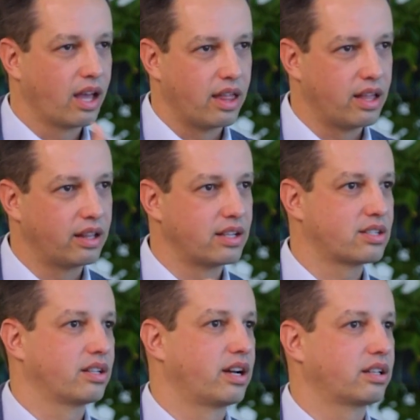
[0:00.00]
And then they
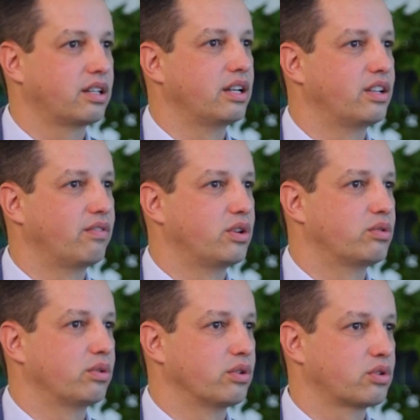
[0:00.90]
select the
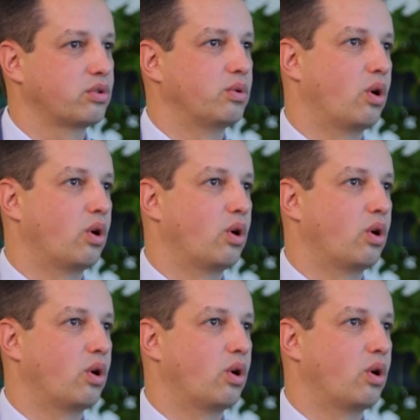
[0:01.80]
individuals who